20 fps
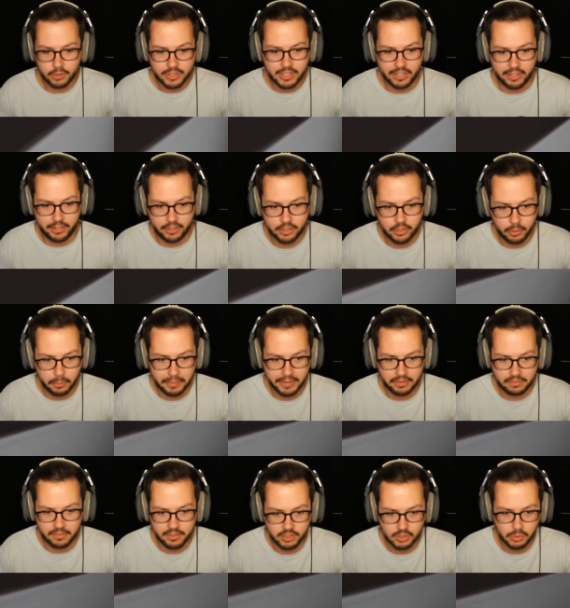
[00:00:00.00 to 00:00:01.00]
Okay, I go
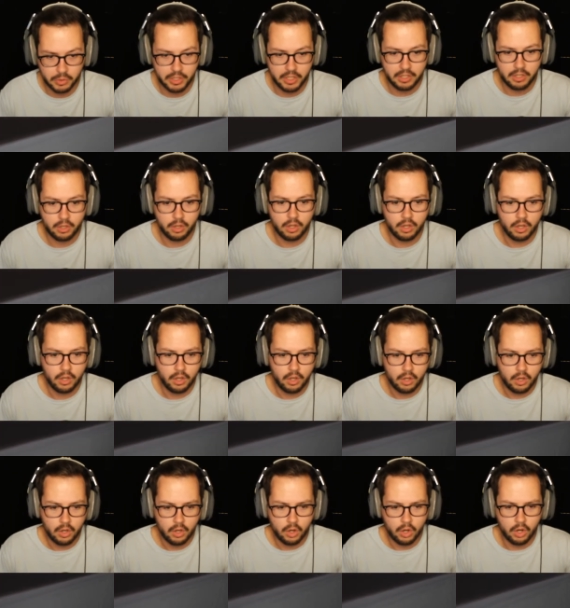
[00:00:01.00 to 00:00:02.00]
about this way.
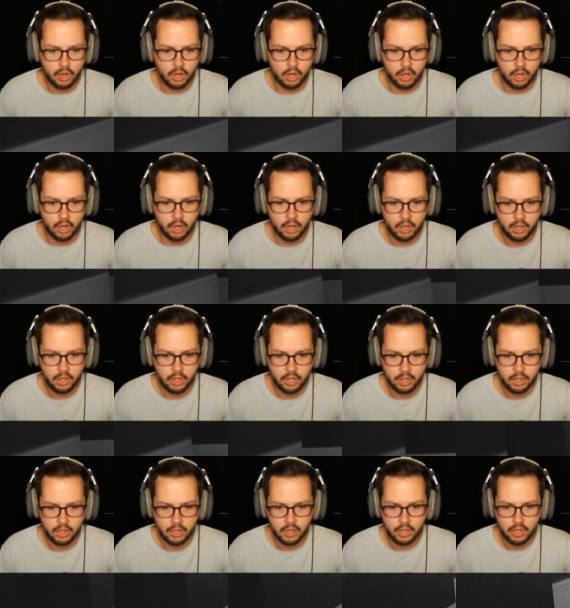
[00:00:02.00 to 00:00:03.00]
Oh.
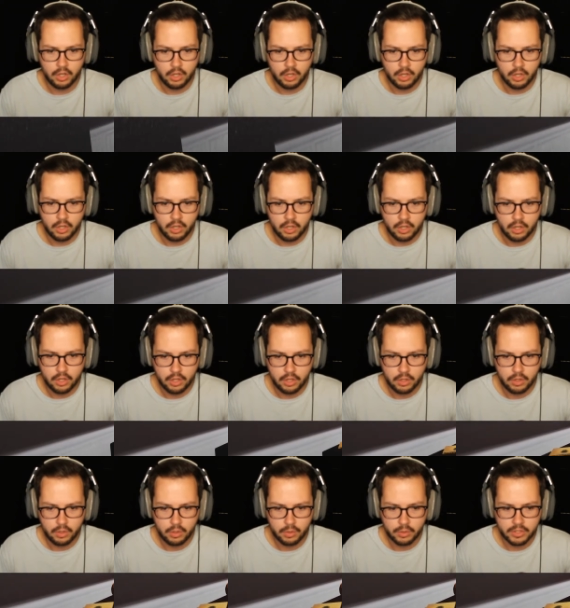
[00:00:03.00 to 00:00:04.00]

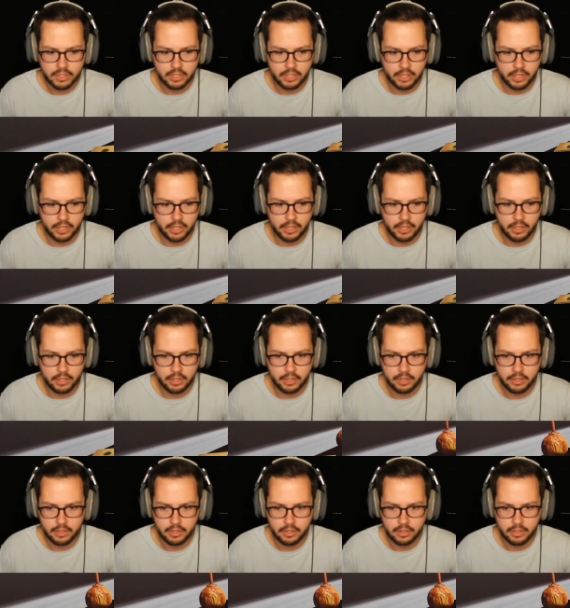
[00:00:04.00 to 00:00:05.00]
Okay.
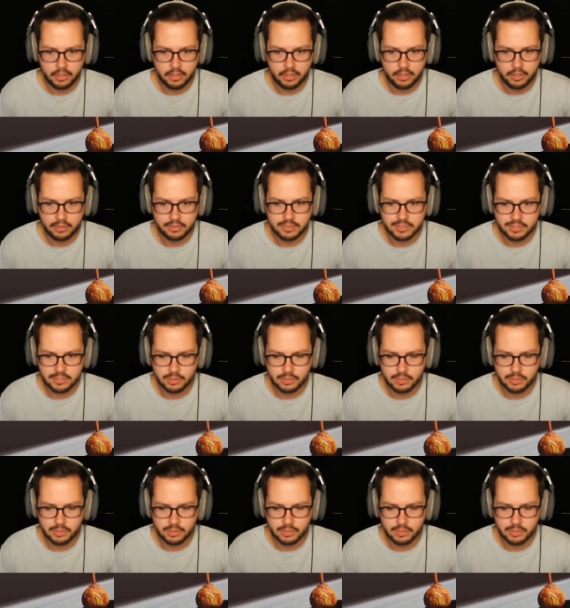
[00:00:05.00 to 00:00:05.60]
Is